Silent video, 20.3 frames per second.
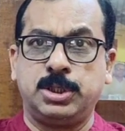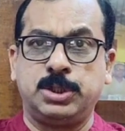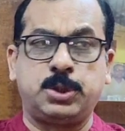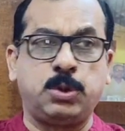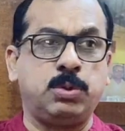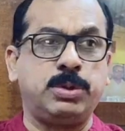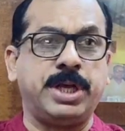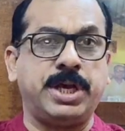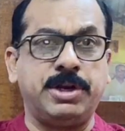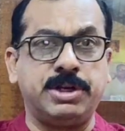
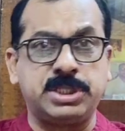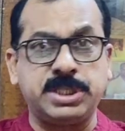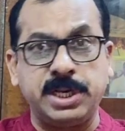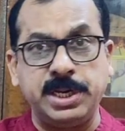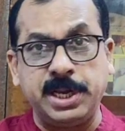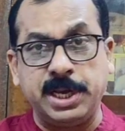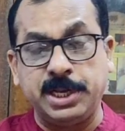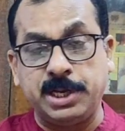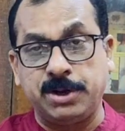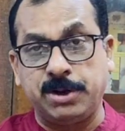So there is
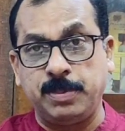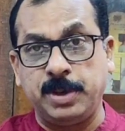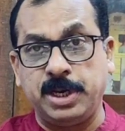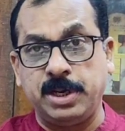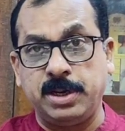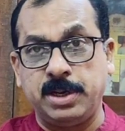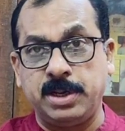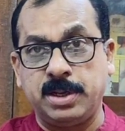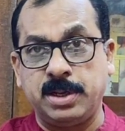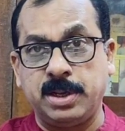an
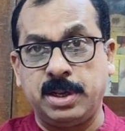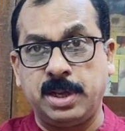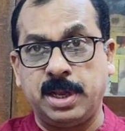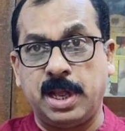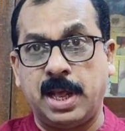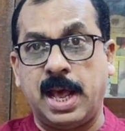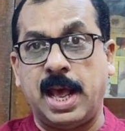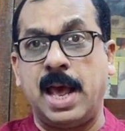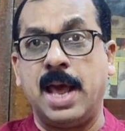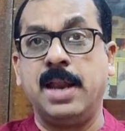agreement,
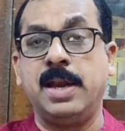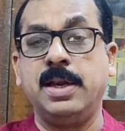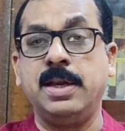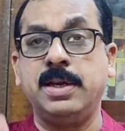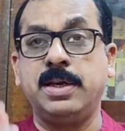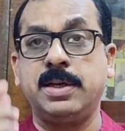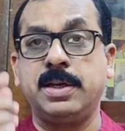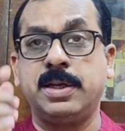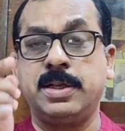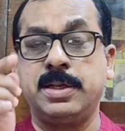
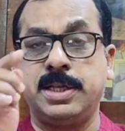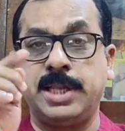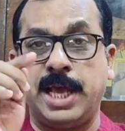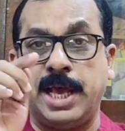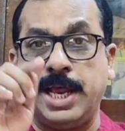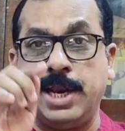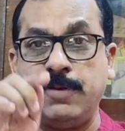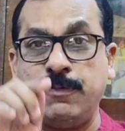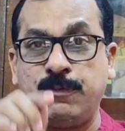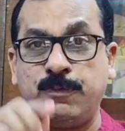and the
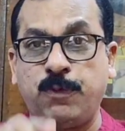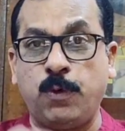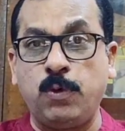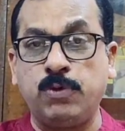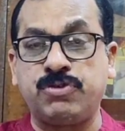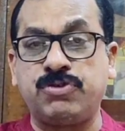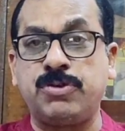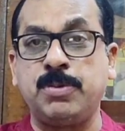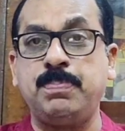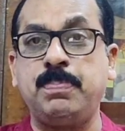
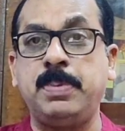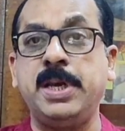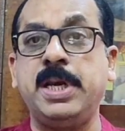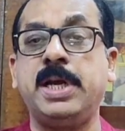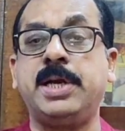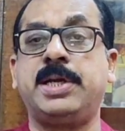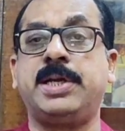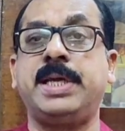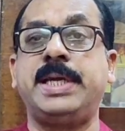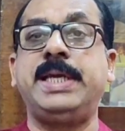
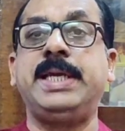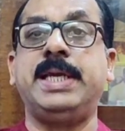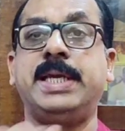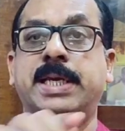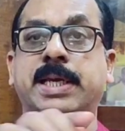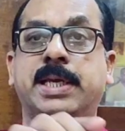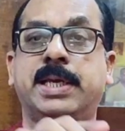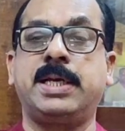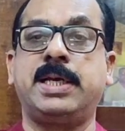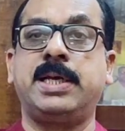
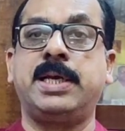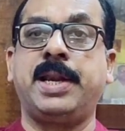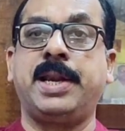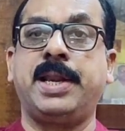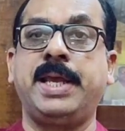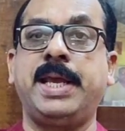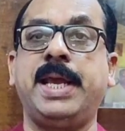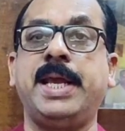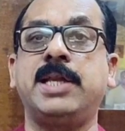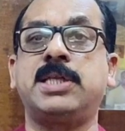enforceability
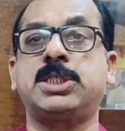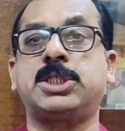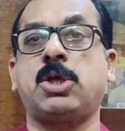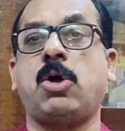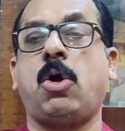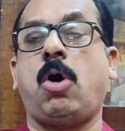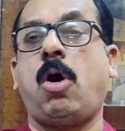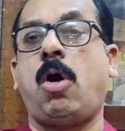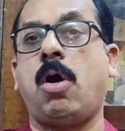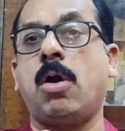
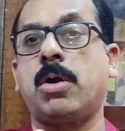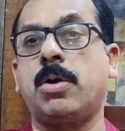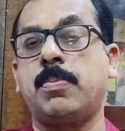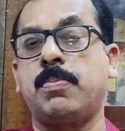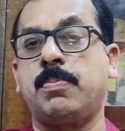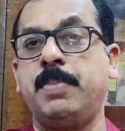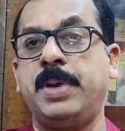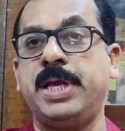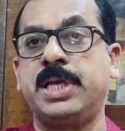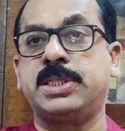creates or
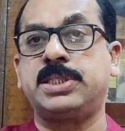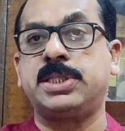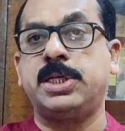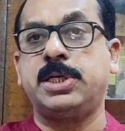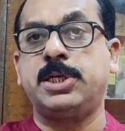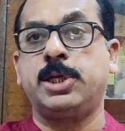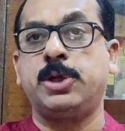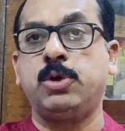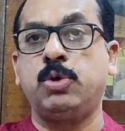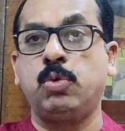makes
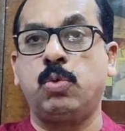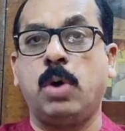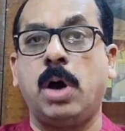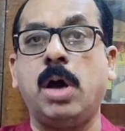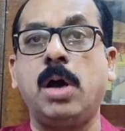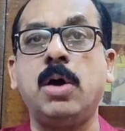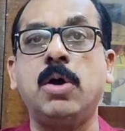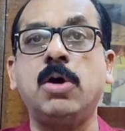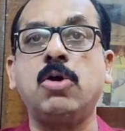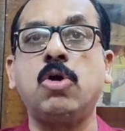it into
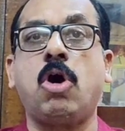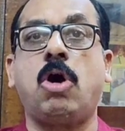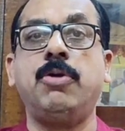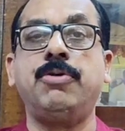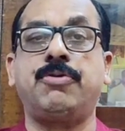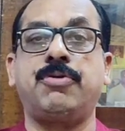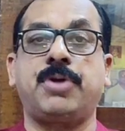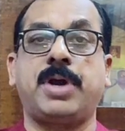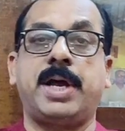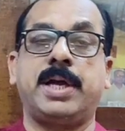a
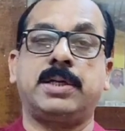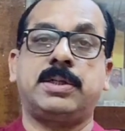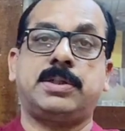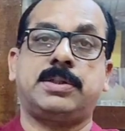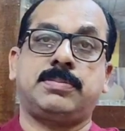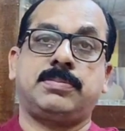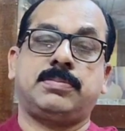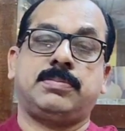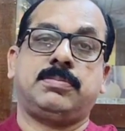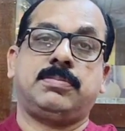contract.